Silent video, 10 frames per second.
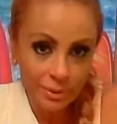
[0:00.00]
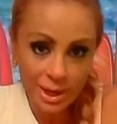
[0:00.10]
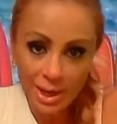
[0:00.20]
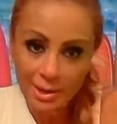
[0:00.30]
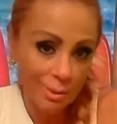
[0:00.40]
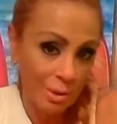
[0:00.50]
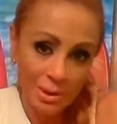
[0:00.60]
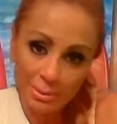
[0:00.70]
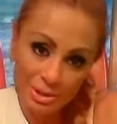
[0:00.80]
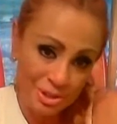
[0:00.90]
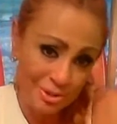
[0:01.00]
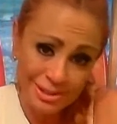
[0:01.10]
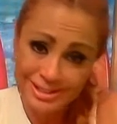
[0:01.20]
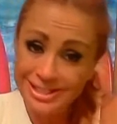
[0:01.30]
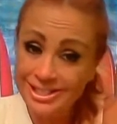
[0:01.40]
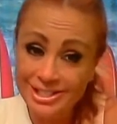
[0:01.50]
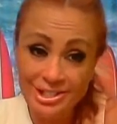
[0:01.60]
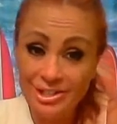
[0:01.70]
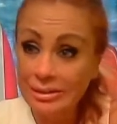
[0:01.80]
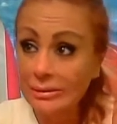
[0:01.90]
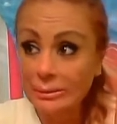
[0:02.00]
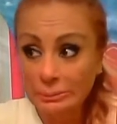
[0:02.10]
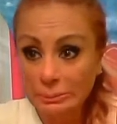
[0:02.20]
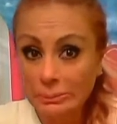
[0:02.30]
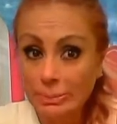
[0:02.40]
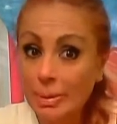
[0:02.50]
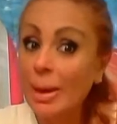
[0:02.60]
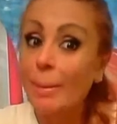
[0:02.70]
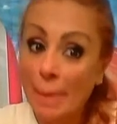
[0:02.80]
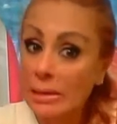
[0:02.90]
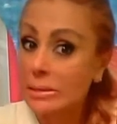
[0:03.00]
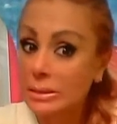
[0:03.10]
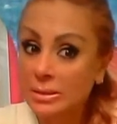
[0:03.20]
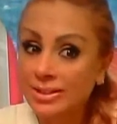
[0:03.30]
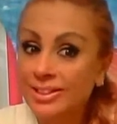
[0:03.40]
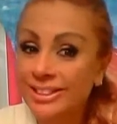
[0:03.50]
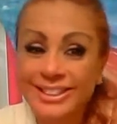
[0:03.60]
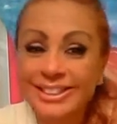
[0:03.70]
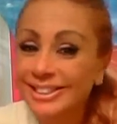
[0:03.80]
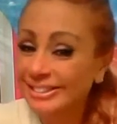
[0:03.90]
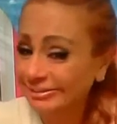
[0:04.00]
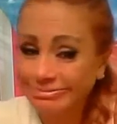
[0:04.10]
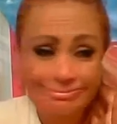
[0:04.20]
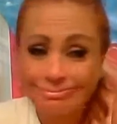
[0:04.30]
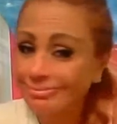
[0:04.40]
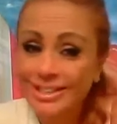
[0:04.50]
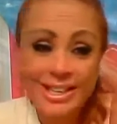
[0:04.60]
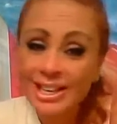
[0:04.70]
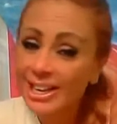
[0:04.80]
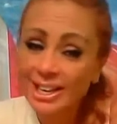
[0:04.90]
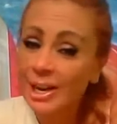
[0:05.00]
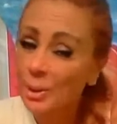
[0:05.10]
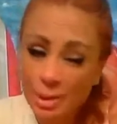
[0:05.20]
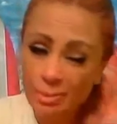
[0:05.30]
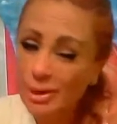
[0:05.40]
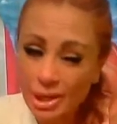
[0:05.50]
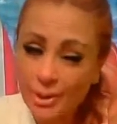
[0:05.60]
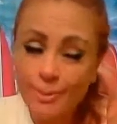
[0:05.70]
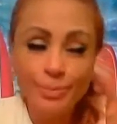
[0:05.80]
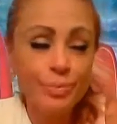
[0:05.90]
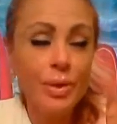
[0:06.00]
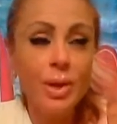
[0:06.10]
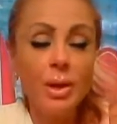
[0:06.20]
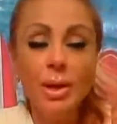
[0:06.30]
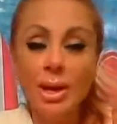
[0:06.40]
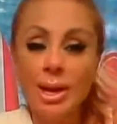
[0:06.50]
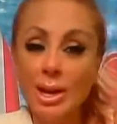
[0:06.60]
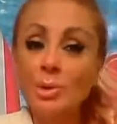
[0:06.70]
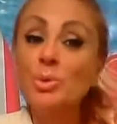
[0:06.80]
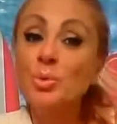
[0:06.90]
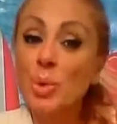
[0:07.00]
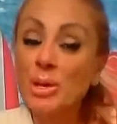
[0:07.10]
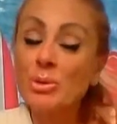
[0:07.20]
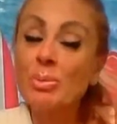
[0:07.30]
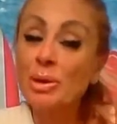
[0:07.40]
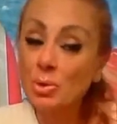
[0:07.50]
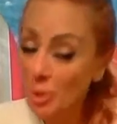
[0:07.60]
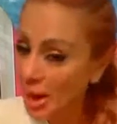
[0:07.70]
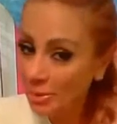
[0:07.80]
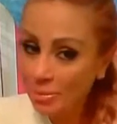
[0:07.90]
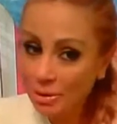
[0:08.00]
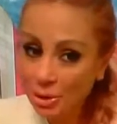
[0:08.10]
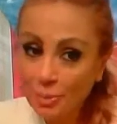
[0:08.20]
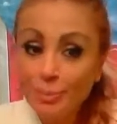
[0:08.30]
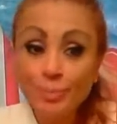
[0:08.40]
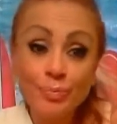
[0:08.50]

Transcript: I don't want him into it because he's just going to make a mess. It ain't going to be good. And I was raised with my grandmother